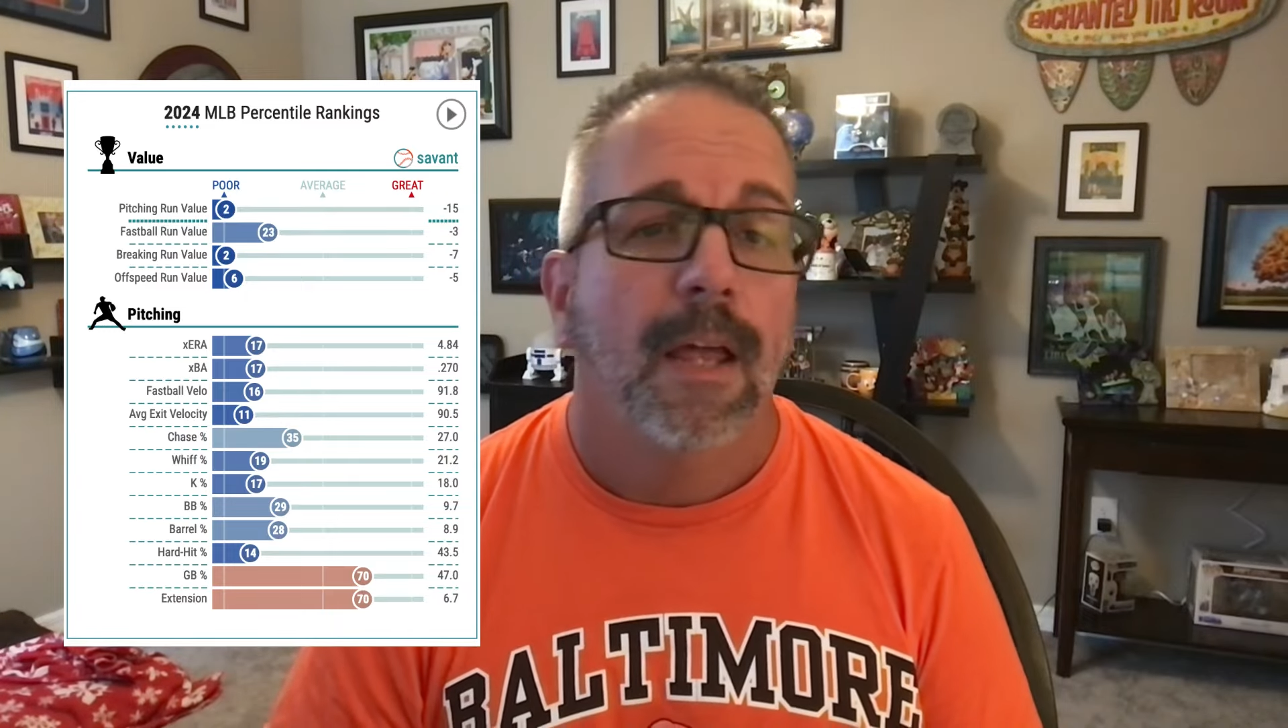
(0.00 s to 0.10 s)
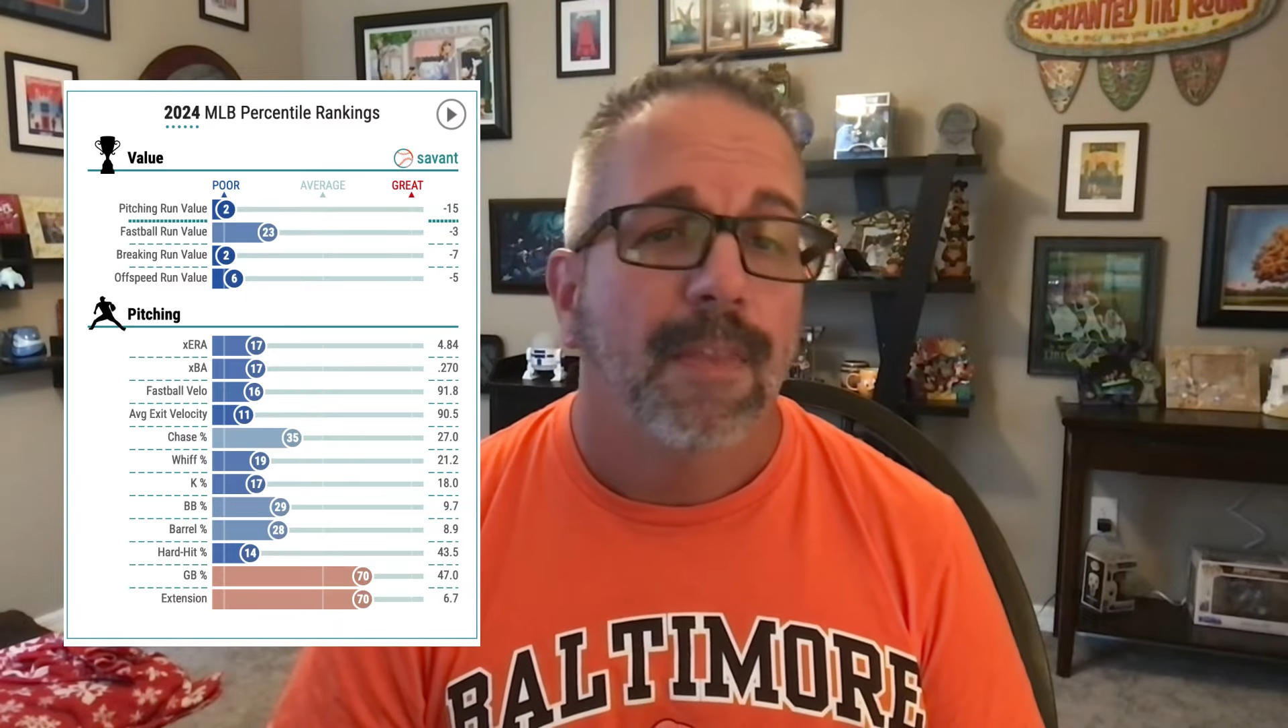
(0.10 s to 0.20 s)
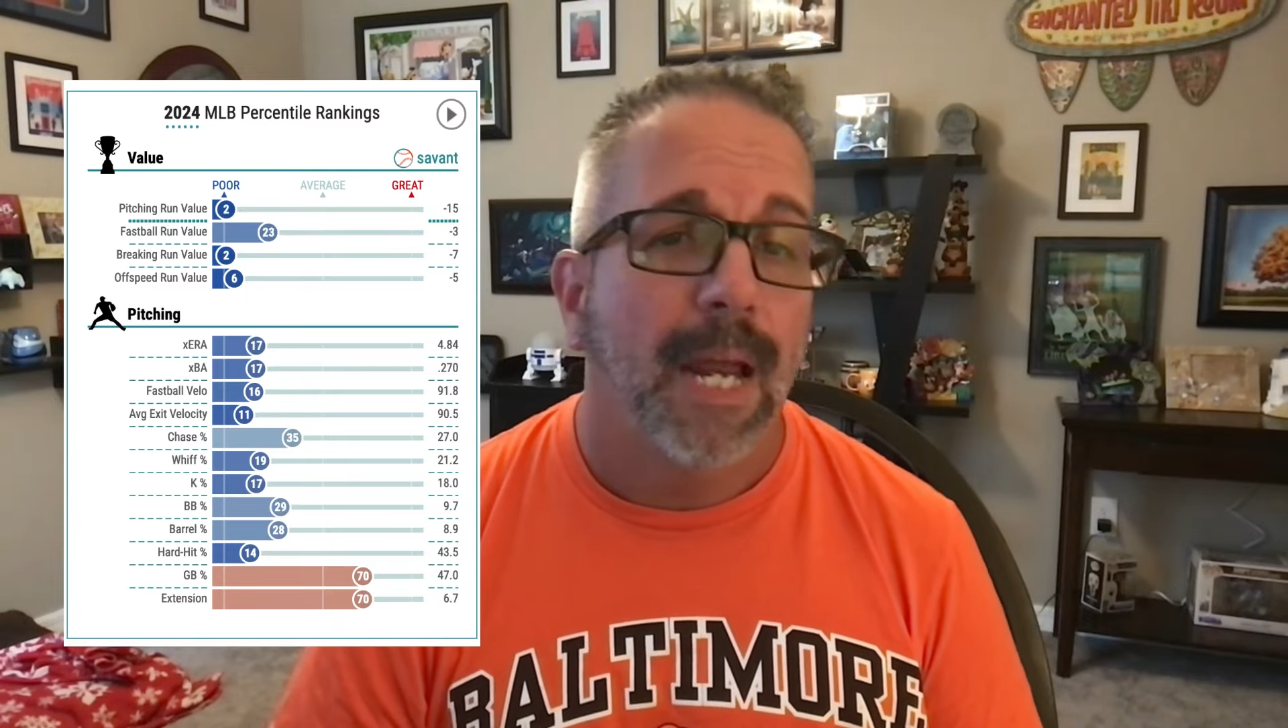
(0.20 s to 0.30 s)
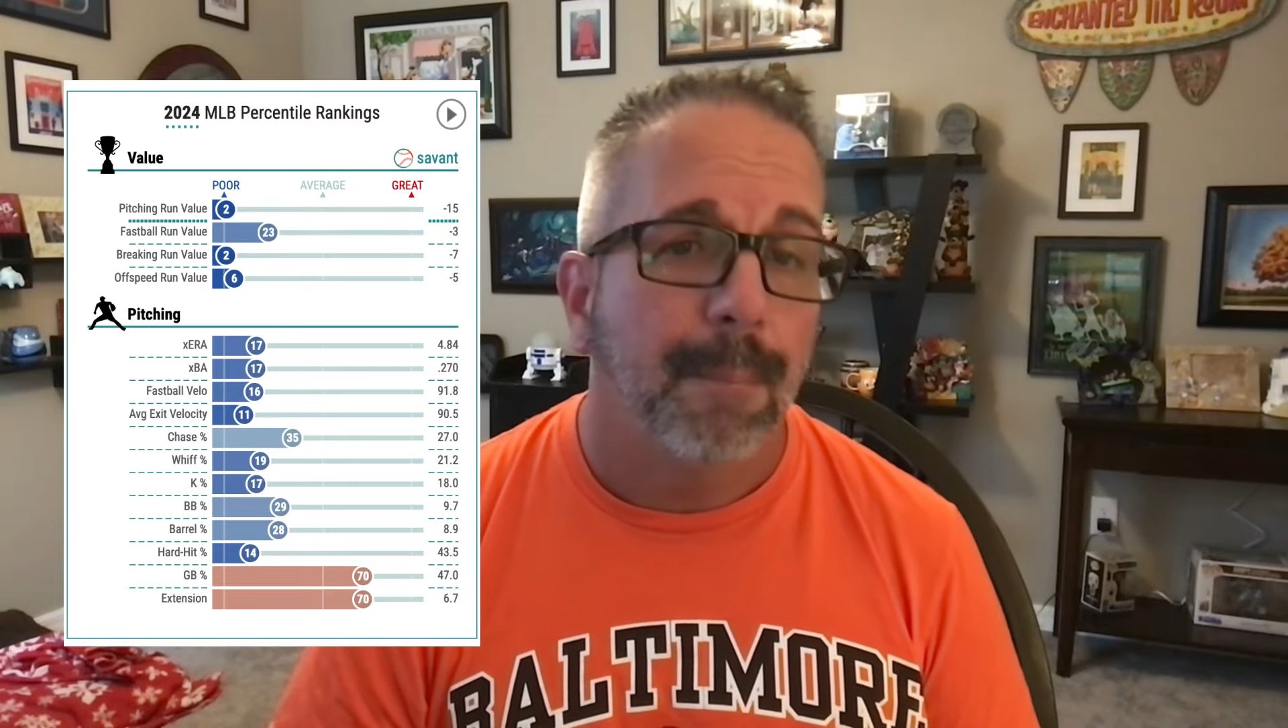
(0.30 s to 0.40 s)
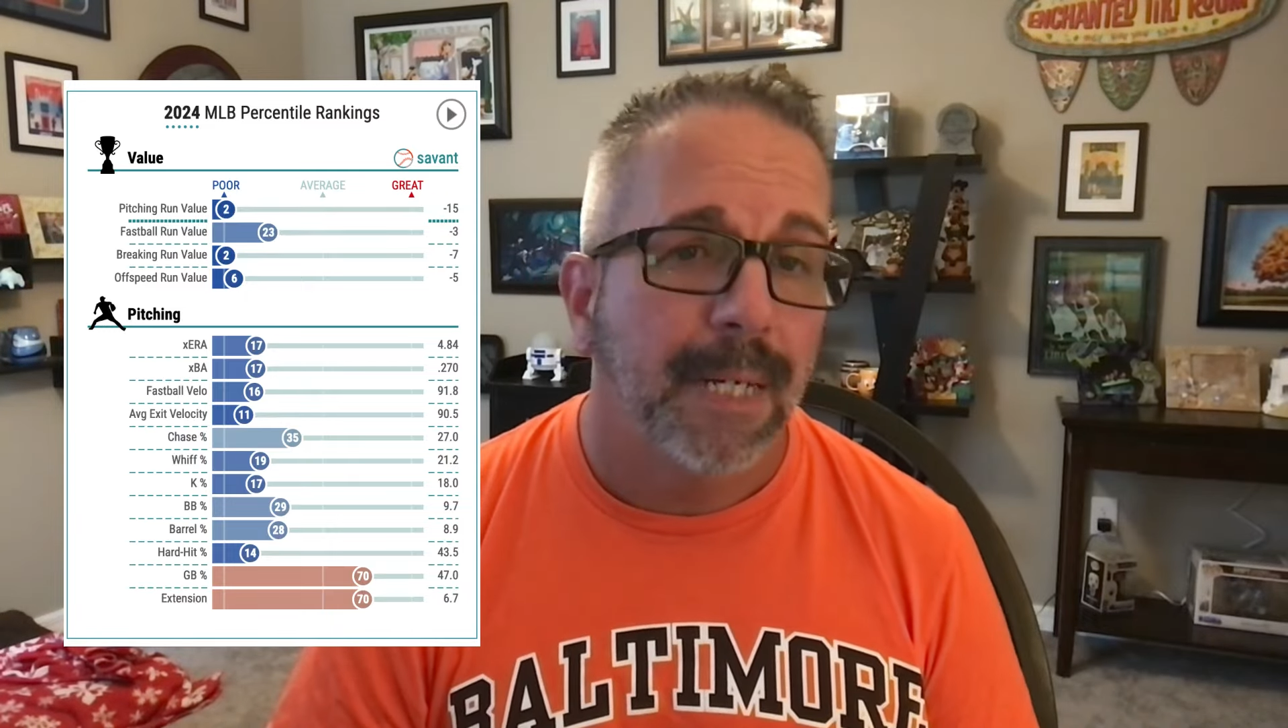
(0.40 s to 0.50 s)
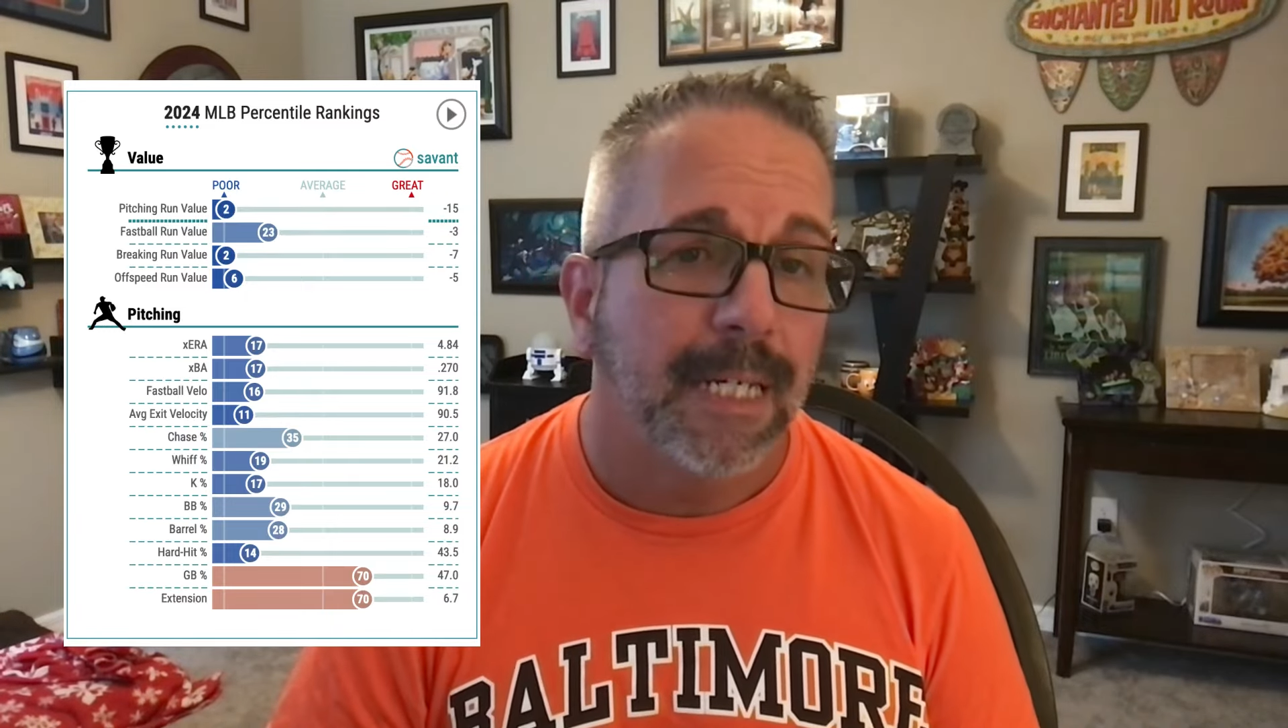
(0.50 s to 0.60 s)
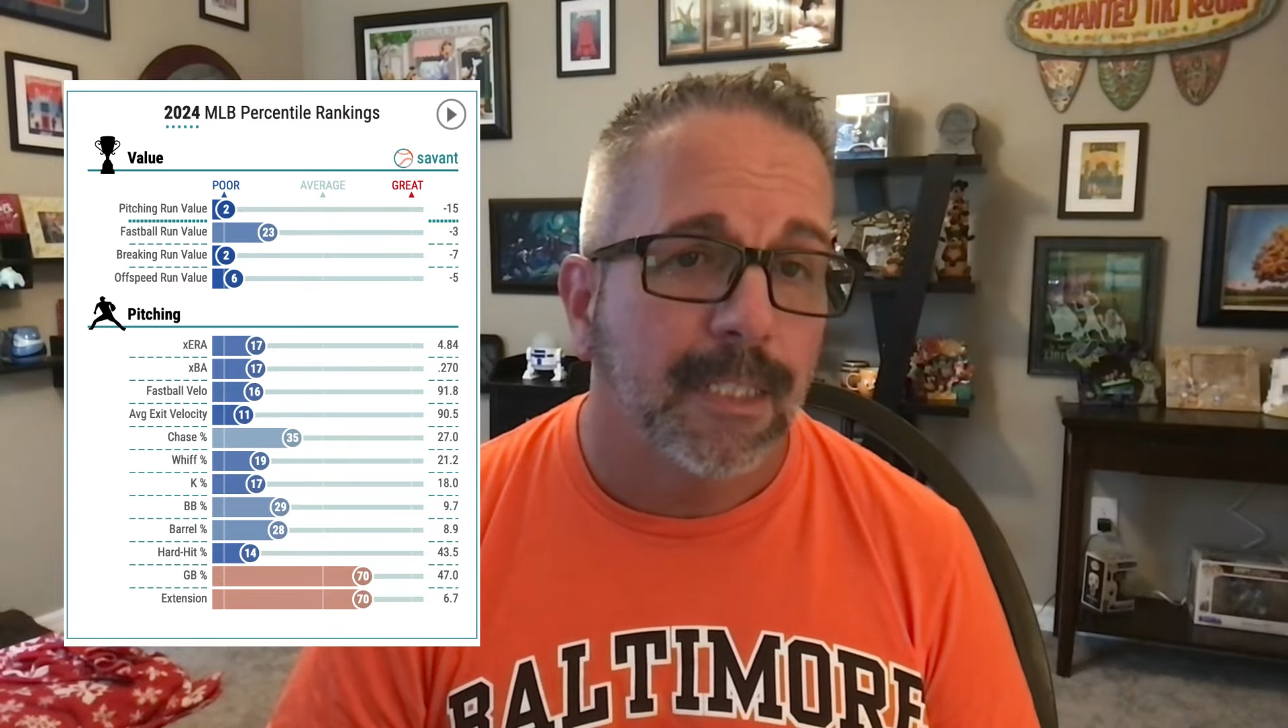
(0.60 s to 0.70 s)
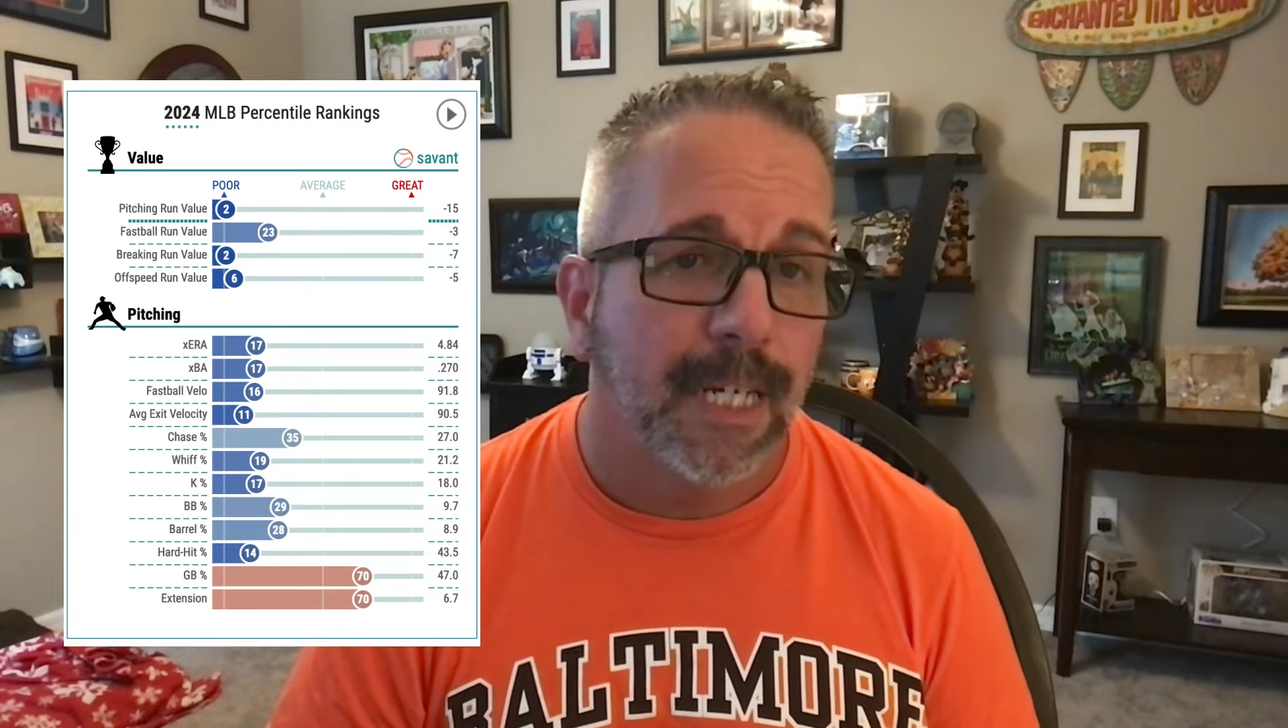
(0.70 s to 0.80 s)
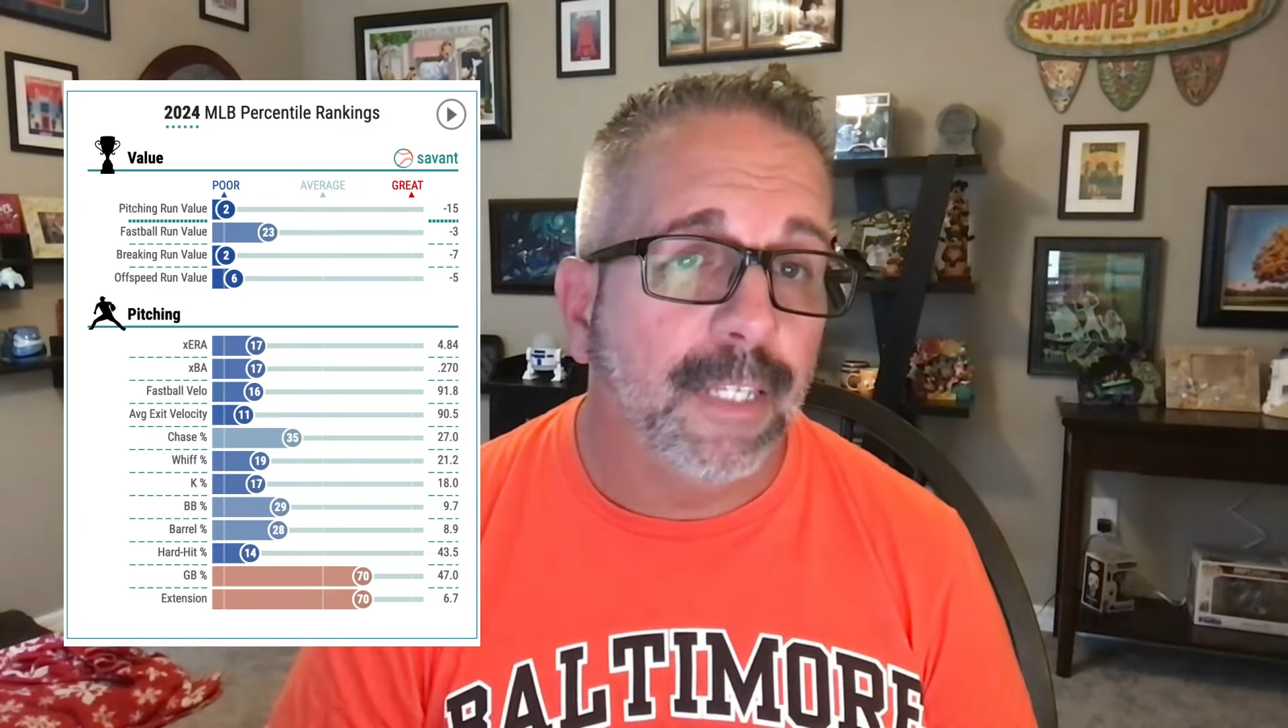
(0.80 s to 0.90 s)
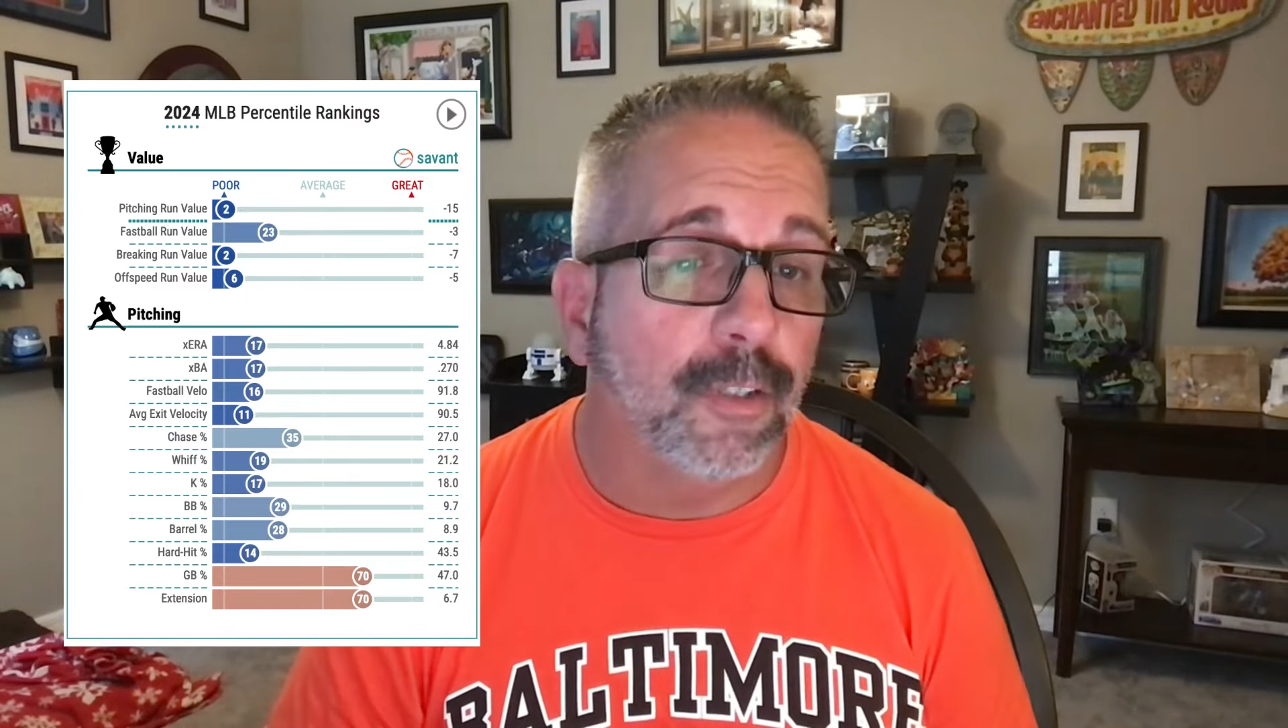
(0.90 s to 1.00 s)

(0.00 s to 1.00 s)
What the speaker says: That being said,